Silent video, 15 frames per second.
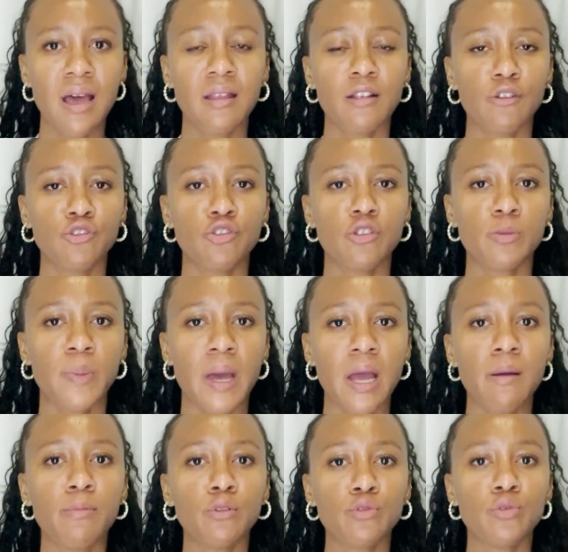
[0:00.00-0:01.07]
They'll just be
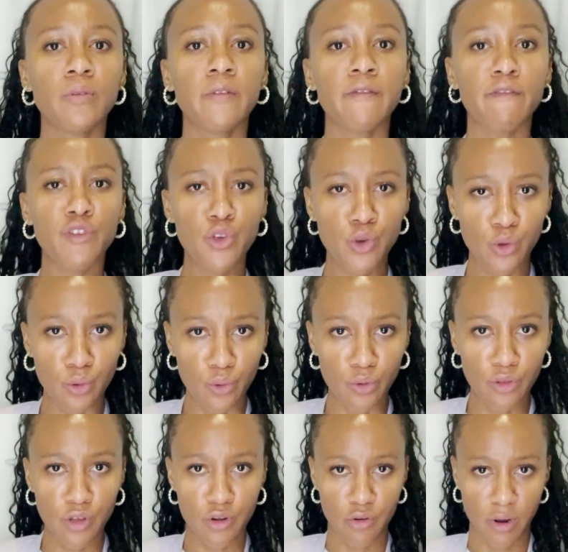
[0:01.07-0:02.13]
able to view
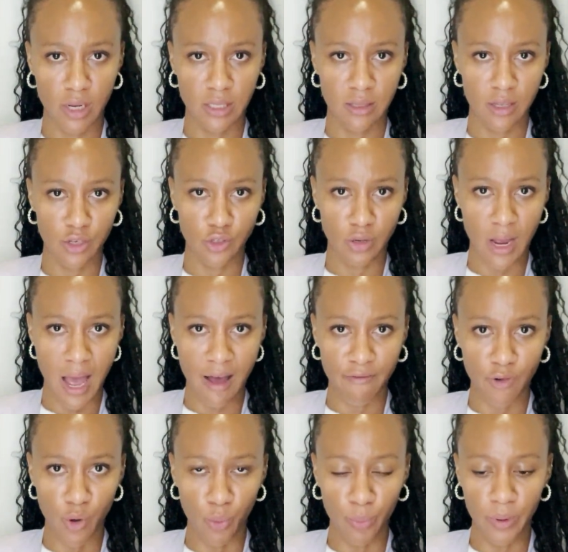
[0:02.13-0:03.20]
the trades that you have
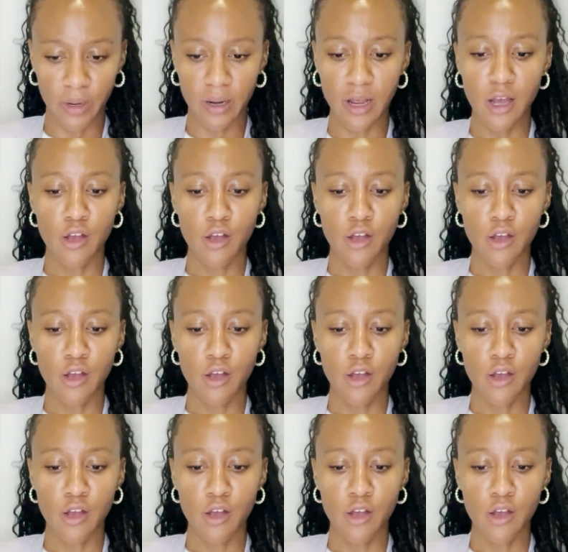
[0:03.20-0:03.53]
open.